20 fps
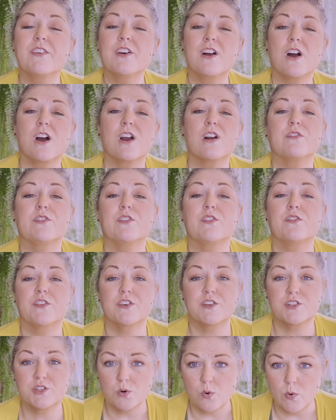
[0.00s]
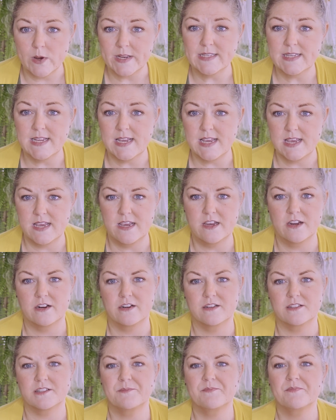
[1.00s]
Carnival for 20
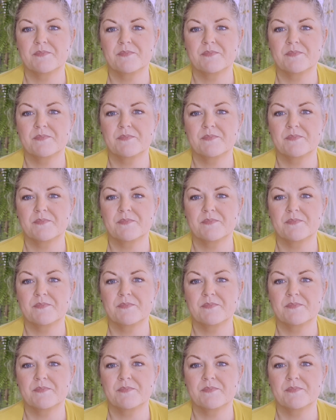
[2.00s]
years.